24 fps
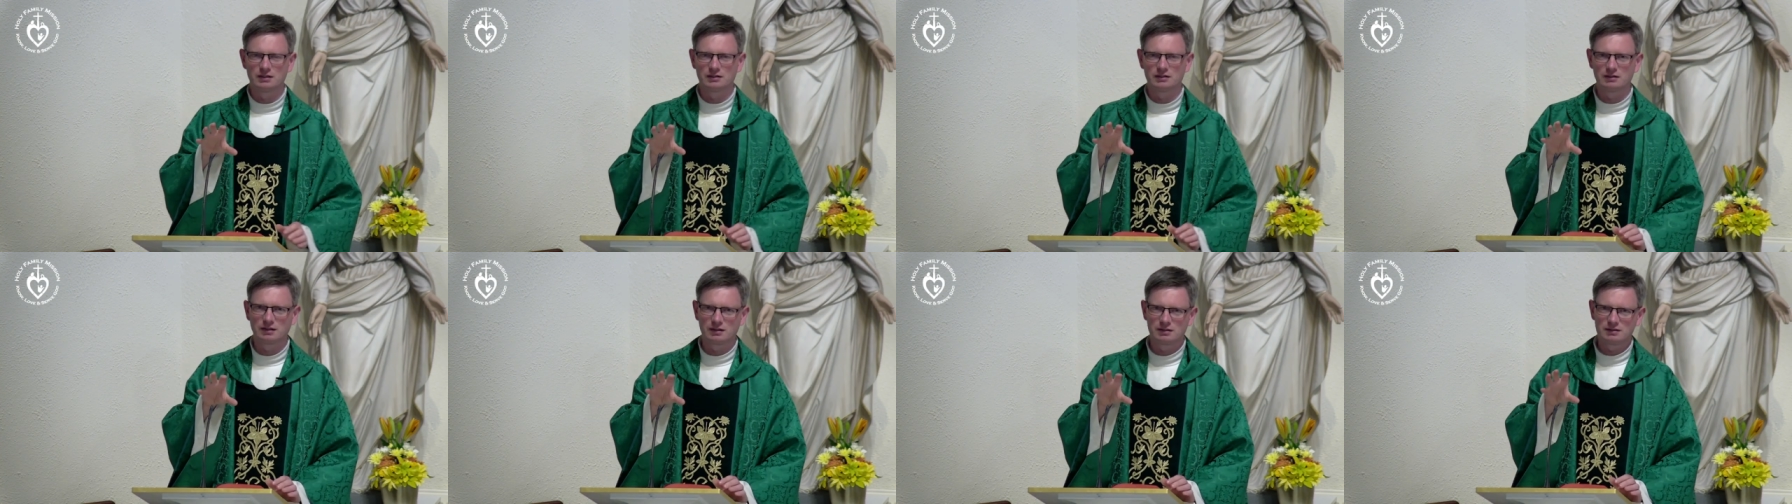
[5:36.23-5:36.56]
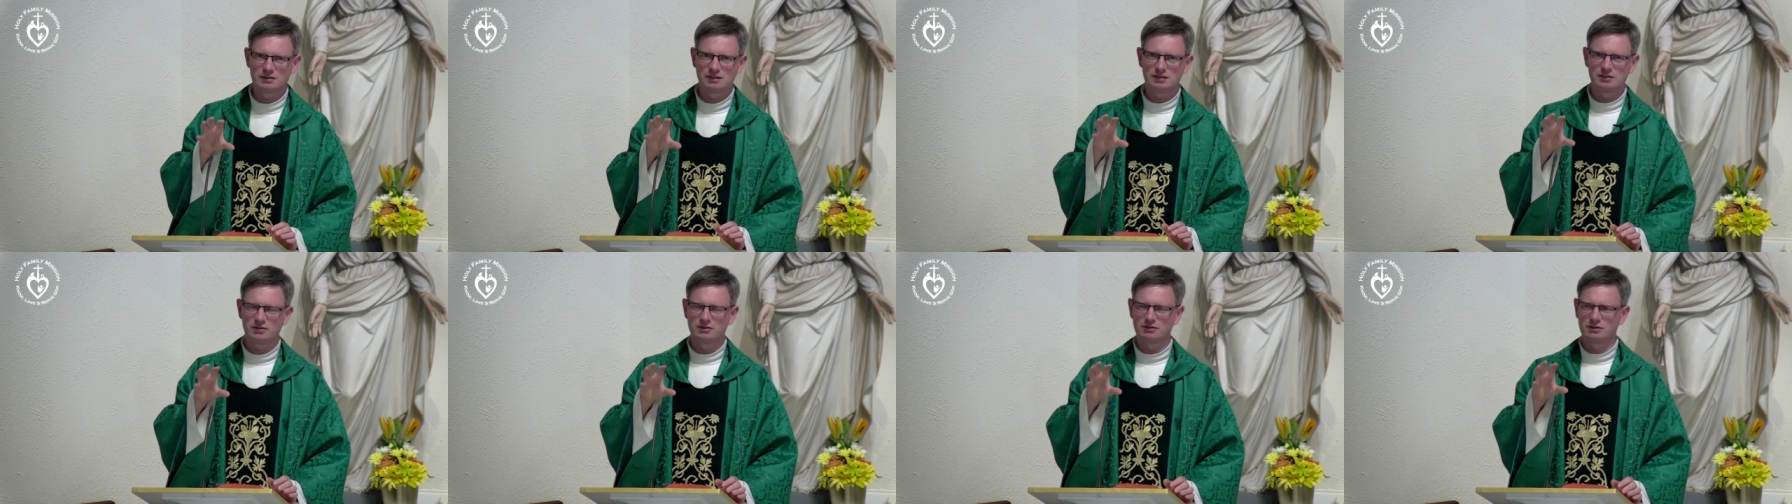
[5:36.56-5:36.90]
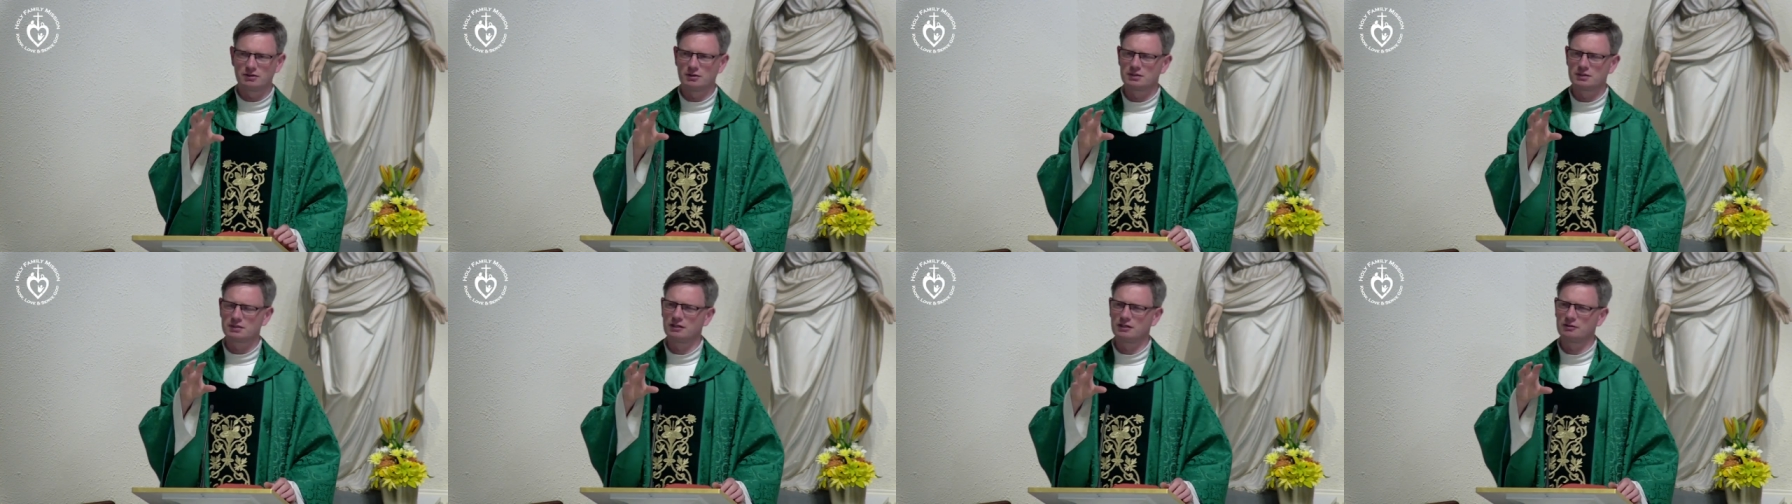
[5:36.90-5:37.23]

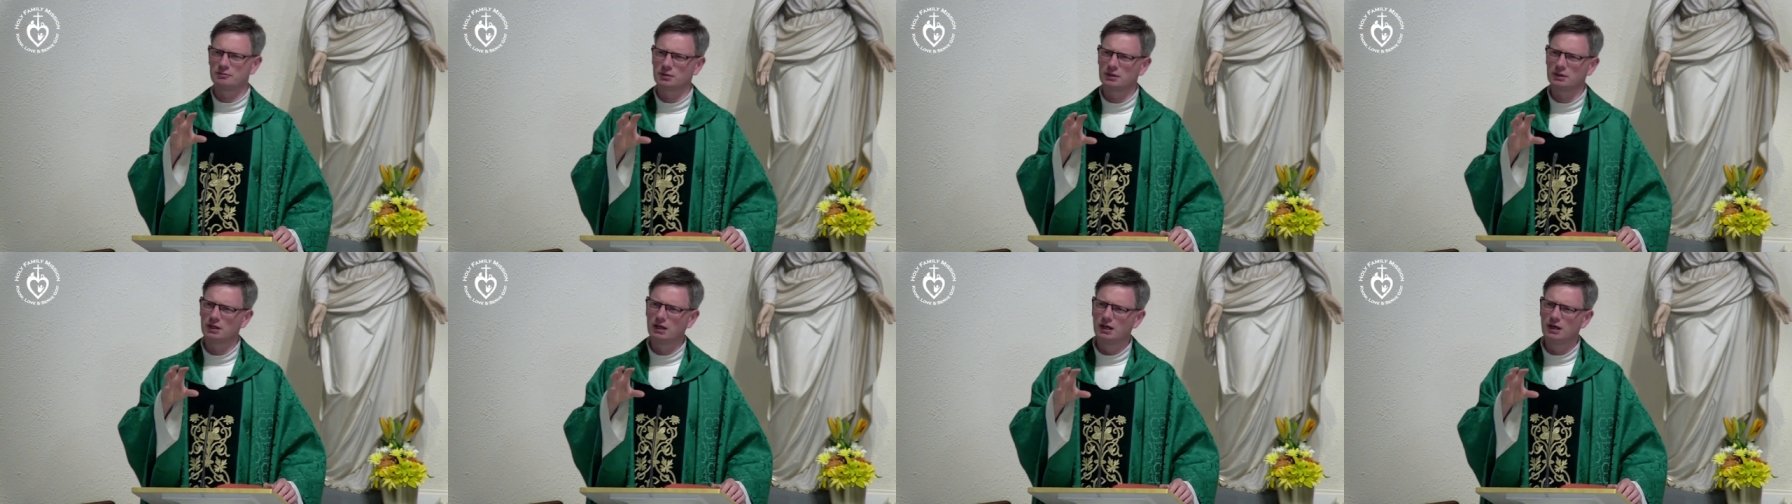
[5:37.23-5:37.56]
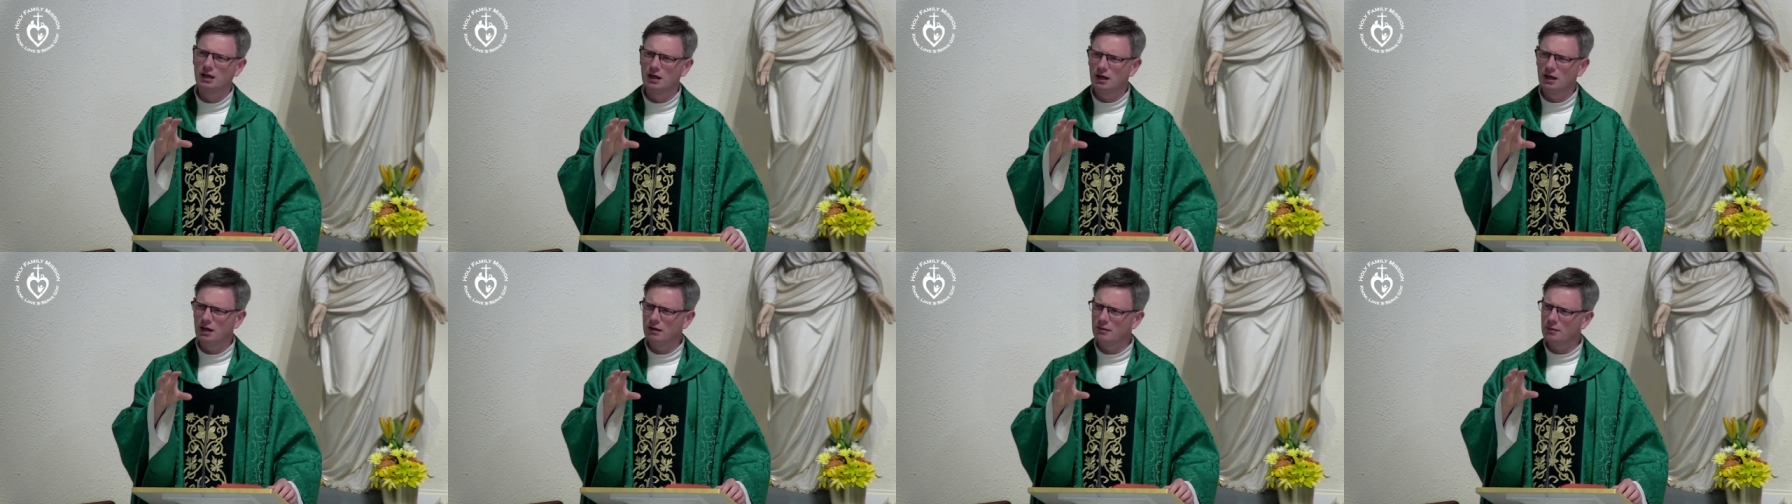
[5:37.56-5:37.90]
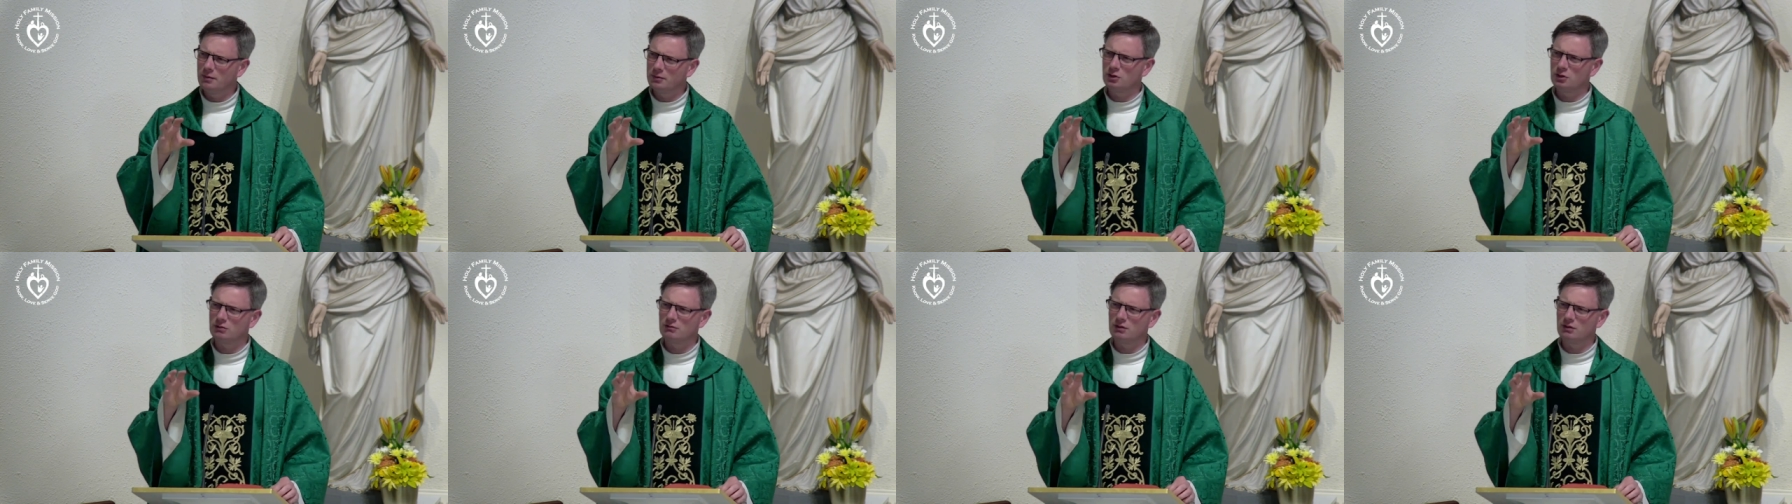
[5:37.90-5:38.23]
nineteen-year-old self, but I remember
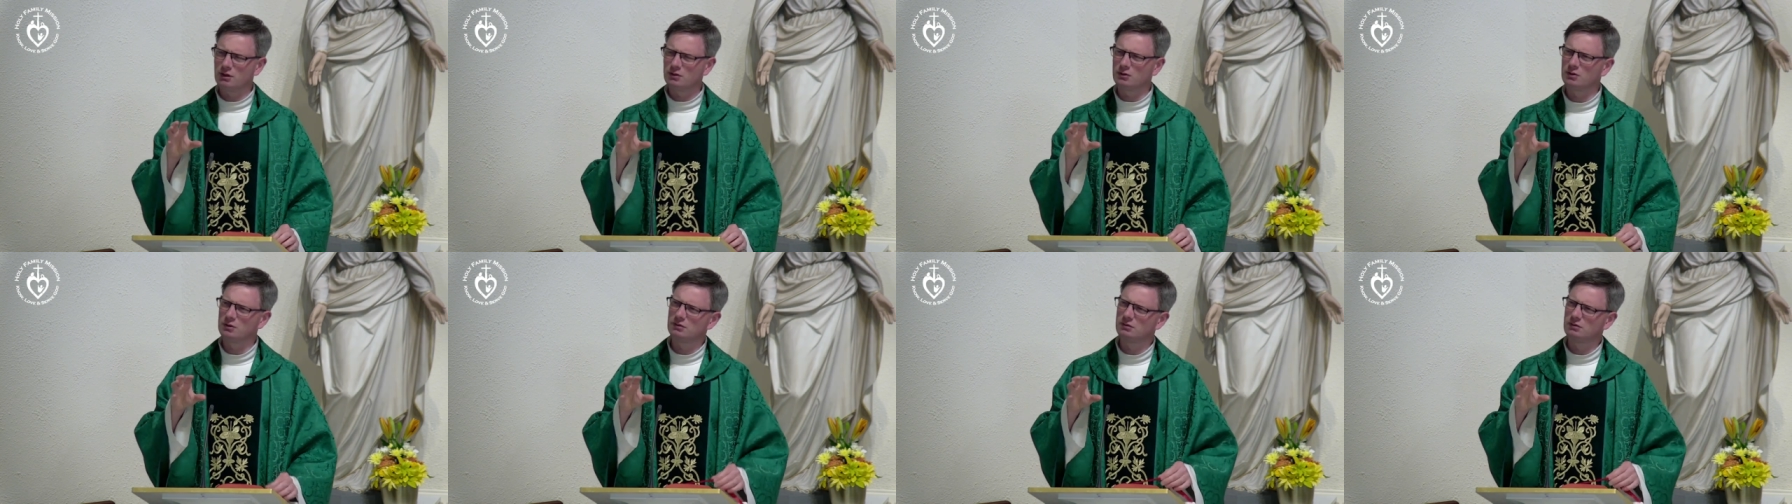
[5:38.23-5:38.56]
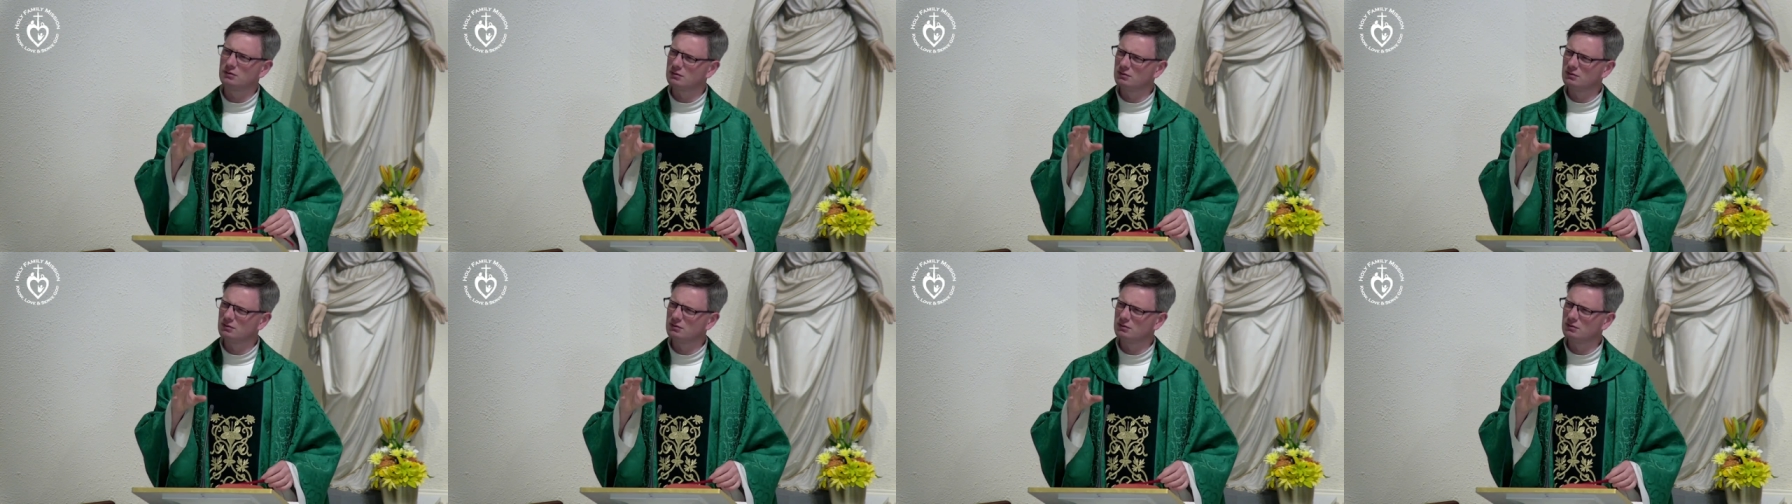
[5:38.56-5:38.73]
just looking around going,